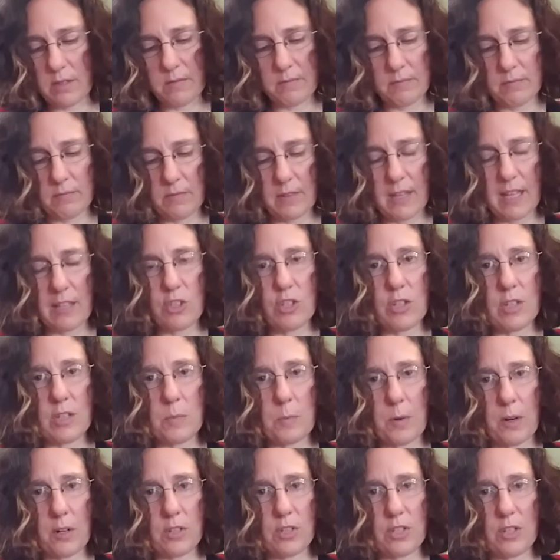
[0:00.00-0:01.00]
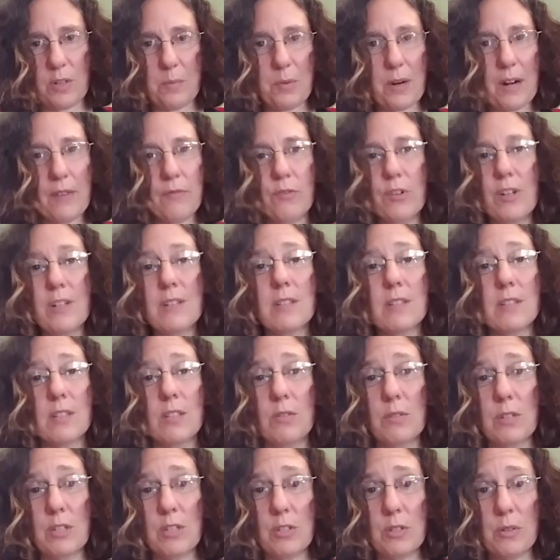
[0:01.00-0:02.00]
That's just personal preference. You
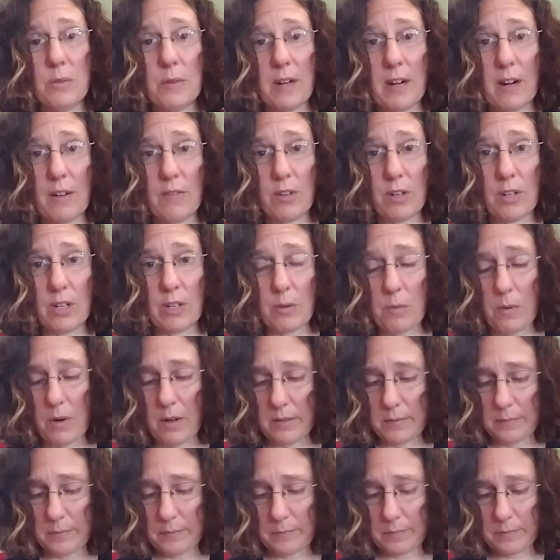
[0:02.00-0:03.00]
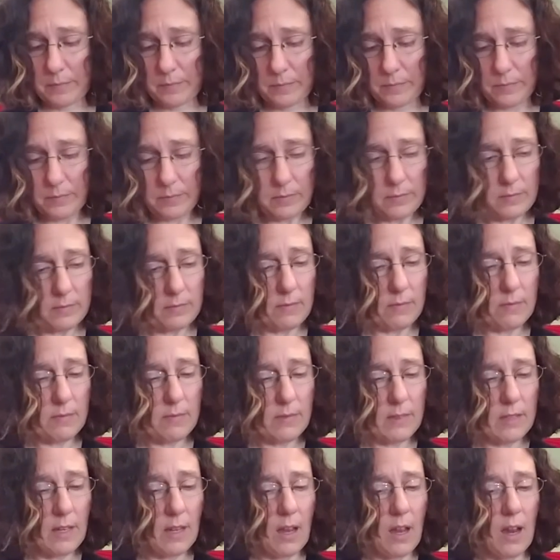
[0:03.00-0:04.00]
can do whatever you want.
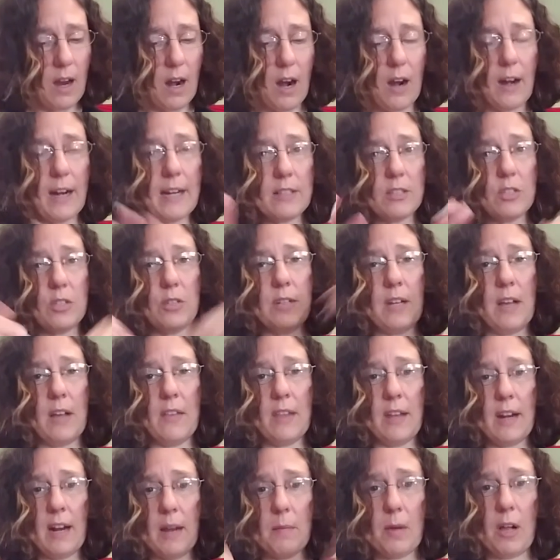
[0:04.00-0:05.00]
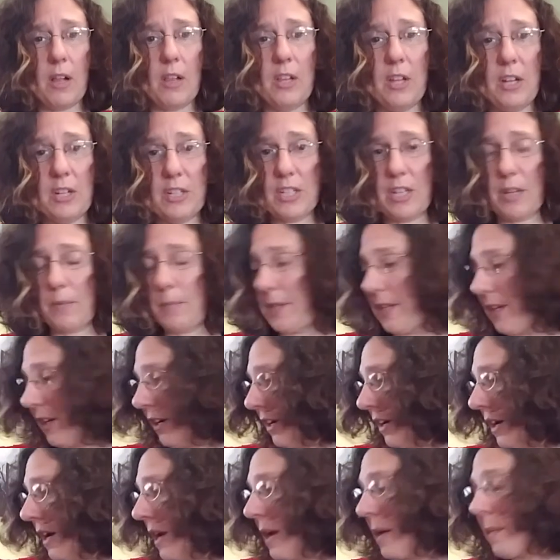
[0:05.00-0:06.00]
All right, so now that I'm all hooked up
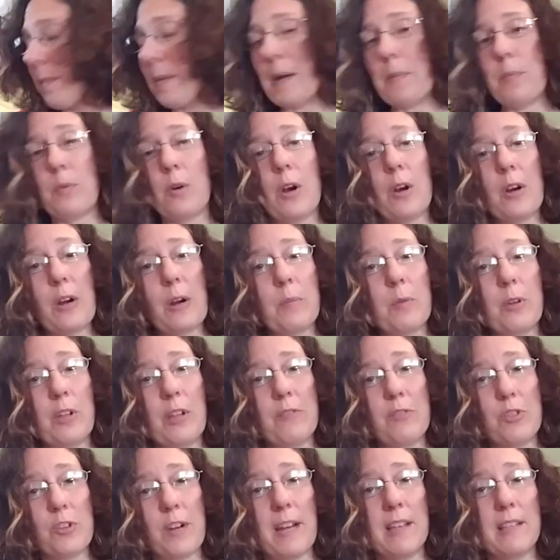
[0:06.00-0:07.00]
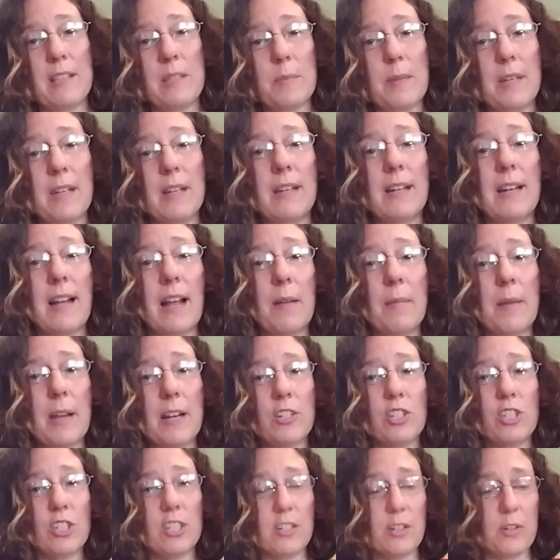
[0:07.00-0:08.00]
here, my program will have transmitted. I'm
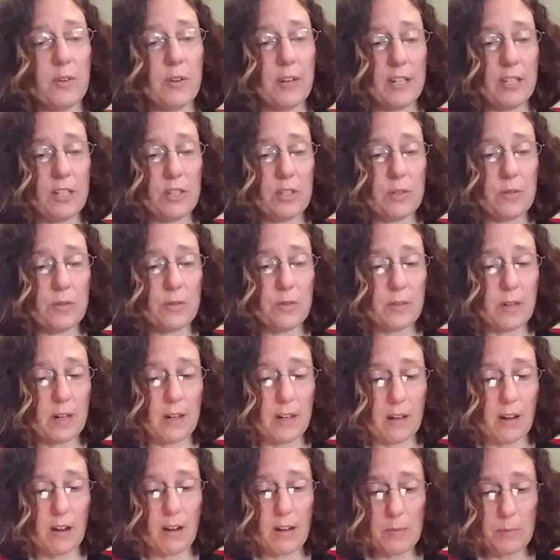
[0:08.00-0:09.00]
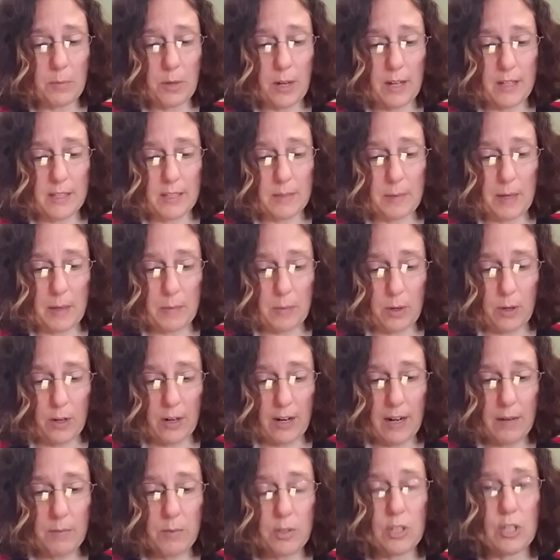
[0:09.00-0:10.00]
actually going to unpause my
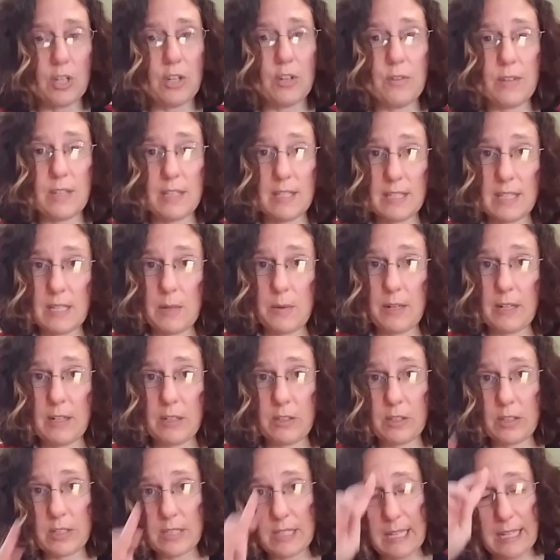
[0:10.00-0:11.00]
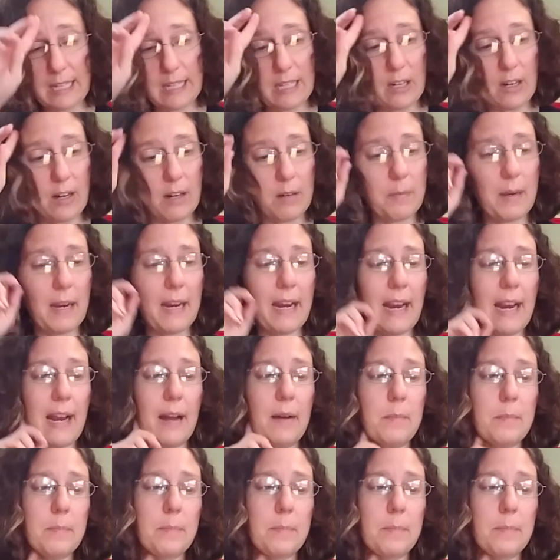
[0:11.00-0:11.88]
program so you can see what it looks like here in my app.